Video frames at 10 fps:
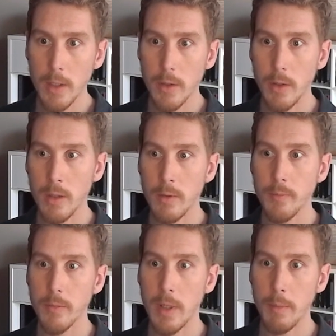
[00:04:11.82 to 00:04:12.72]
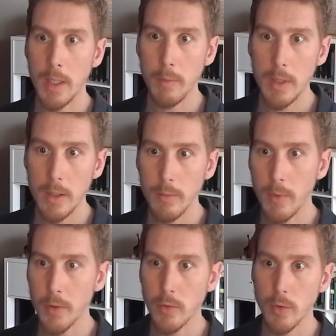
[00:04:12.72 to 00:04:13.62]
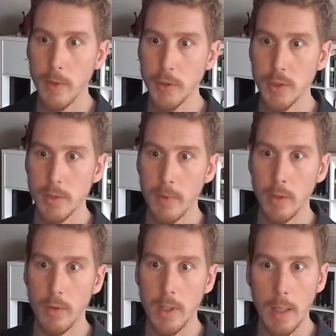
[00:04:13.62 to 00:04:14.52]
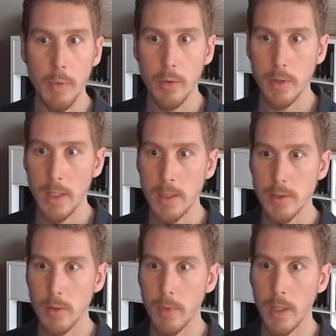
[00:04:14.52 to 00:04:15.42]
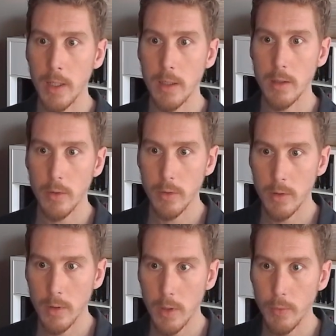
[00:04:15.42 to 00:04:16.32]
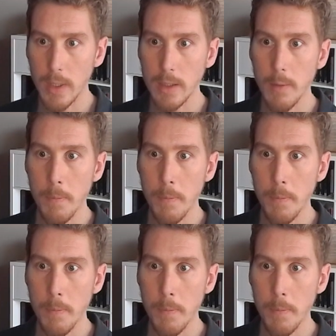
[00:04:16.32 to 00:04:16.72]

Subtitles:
There may be 1 or 2 questions where you can upload an answer, but I don't know yet.